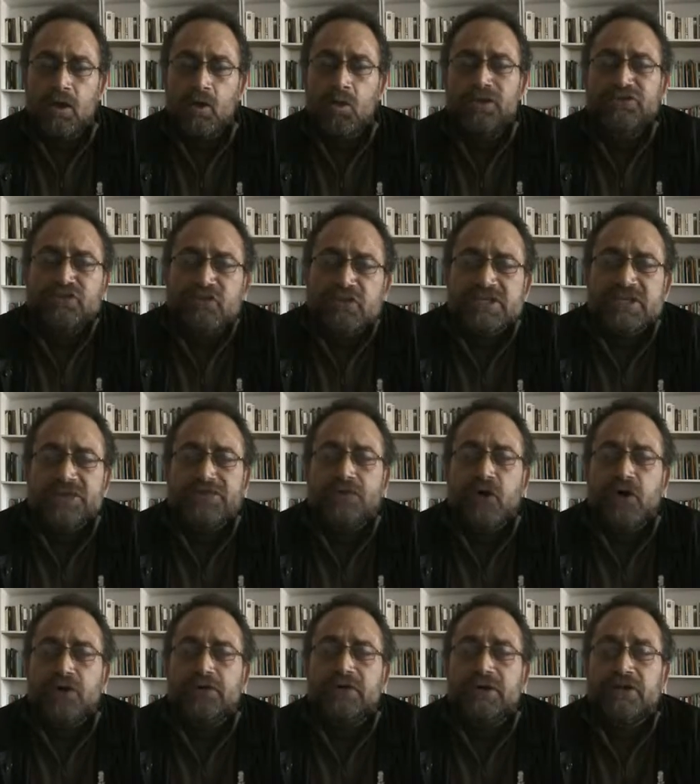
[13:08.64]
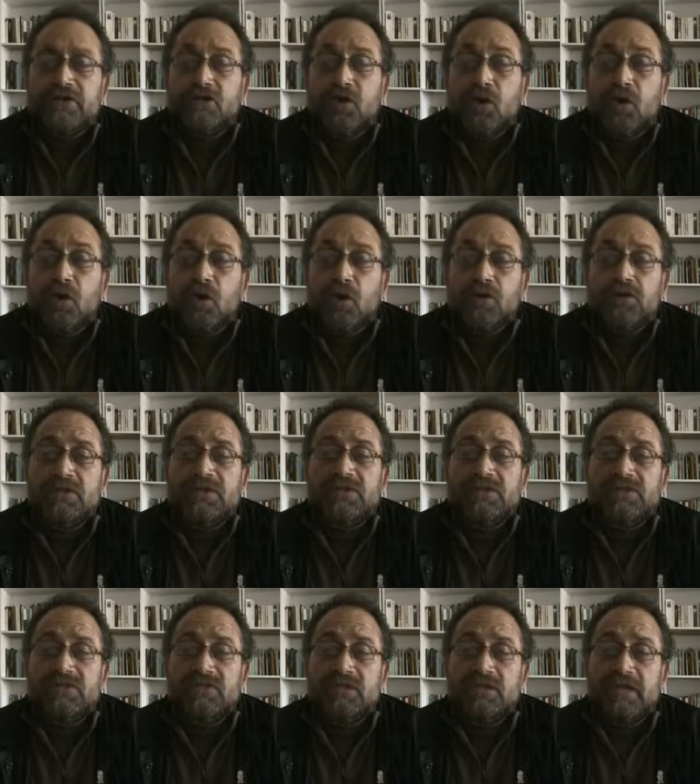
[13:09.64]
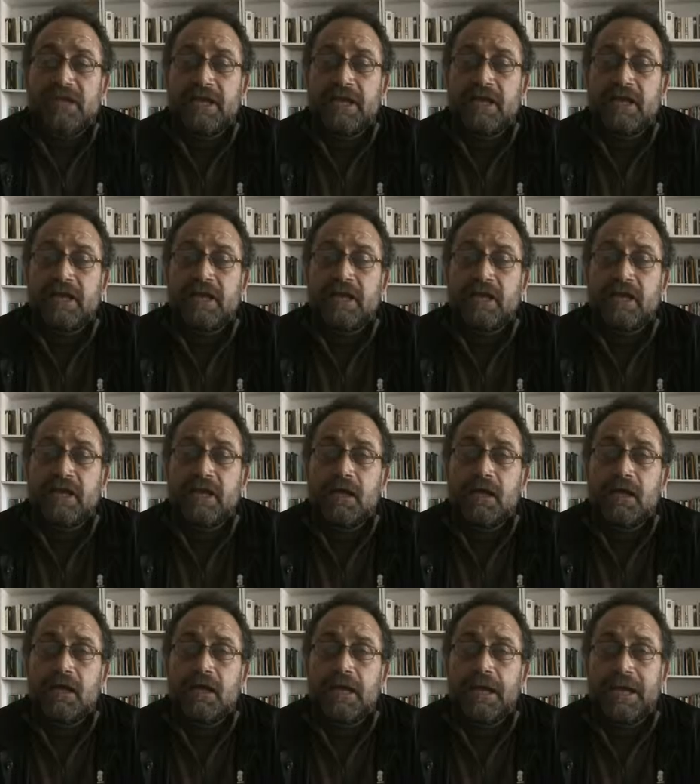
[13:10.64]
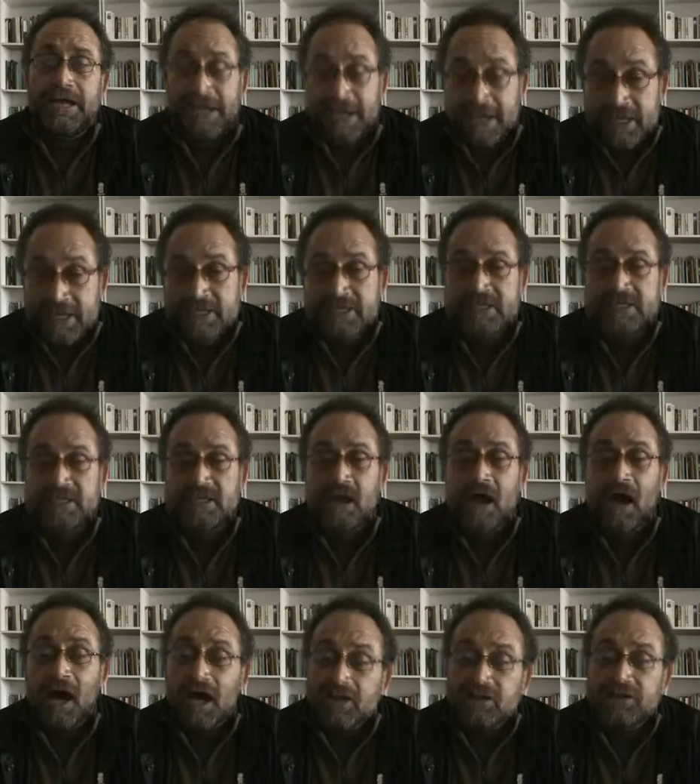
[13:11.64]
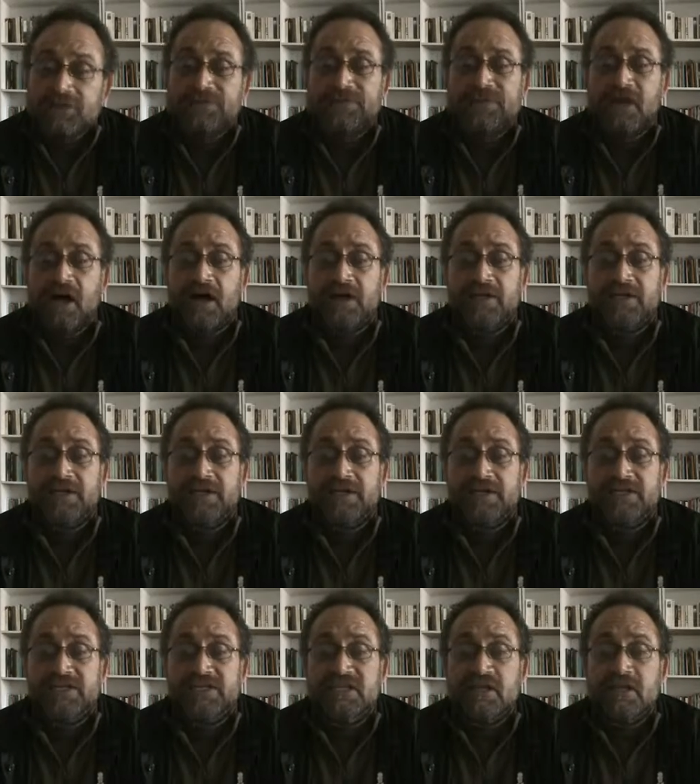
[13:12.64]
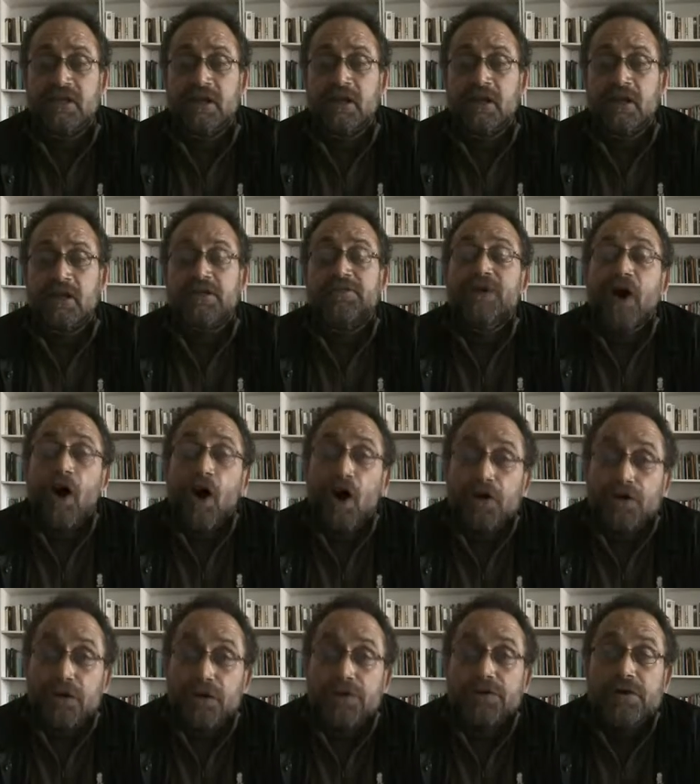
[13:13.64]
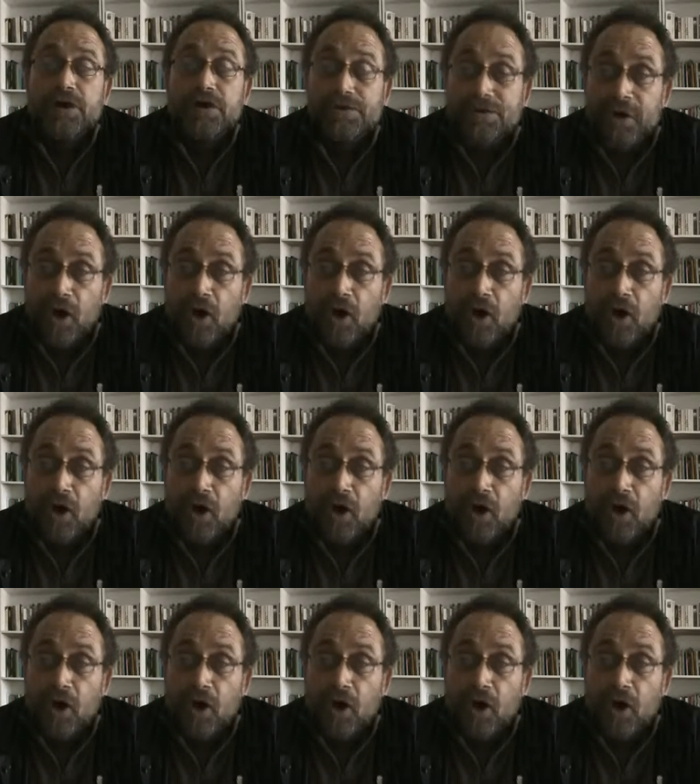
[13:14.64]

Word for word: what Joseph Conrad calls in his Heart of Darkness, the horror